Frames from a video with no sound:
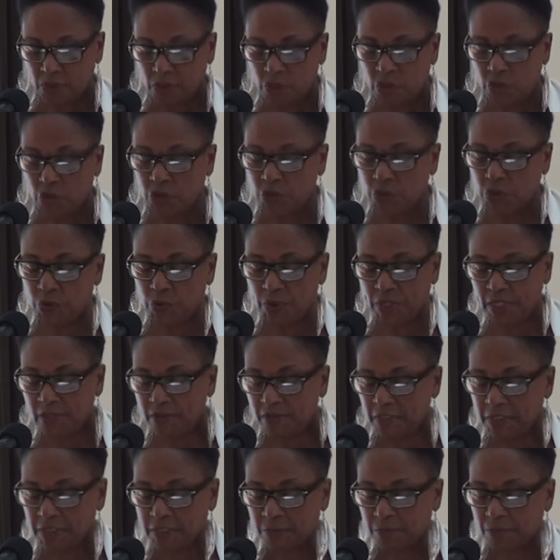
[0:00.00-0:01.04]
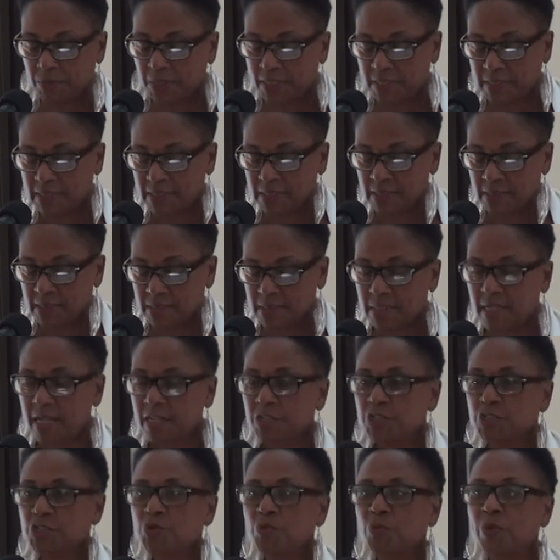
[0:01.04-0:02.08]
who in this blessed
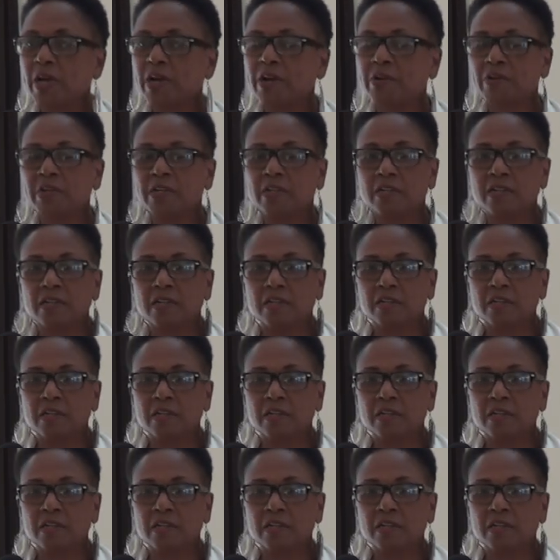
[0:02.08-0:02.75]
sanctuary